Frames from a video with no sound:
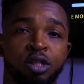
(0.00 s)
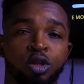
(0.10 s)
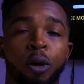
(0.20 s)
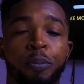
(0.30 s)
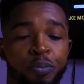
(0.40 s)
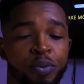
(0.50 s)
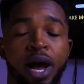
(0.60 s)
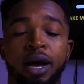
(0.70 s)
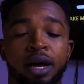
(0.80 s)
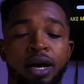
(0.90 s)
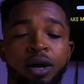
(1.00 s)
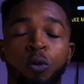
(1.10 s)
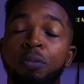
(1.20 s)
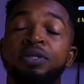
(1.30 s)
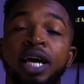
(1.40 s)
top
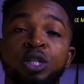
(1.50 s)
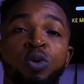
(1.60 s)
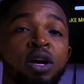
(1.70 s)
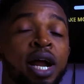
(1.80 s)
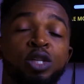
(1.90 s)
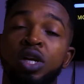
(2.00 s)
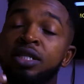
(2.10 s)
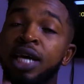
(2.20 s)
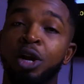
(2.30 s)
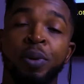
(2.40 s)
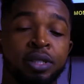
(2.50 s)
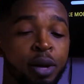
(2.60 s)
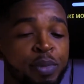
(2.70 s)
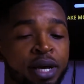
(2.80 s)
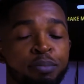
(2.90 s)
websites where you can actually sign up and
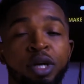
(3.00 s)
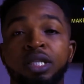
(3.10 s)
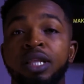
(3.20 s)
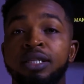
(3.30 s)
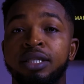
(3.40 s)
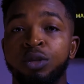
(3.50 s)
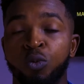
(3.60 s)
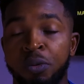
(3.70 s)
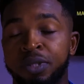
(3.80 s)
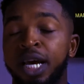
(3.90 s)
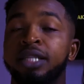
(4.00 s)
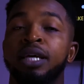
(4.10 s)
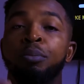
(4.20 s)
start making money testing websites